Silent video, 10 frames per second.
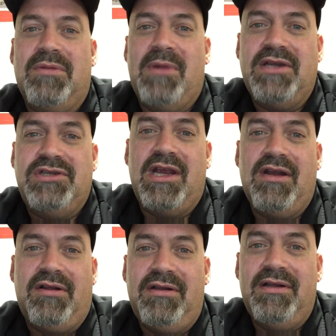to my
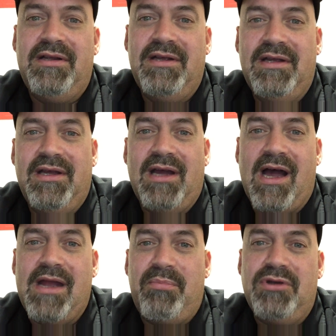channel.
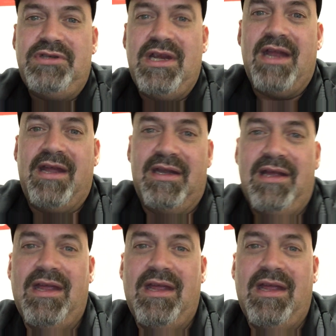I appreciate it.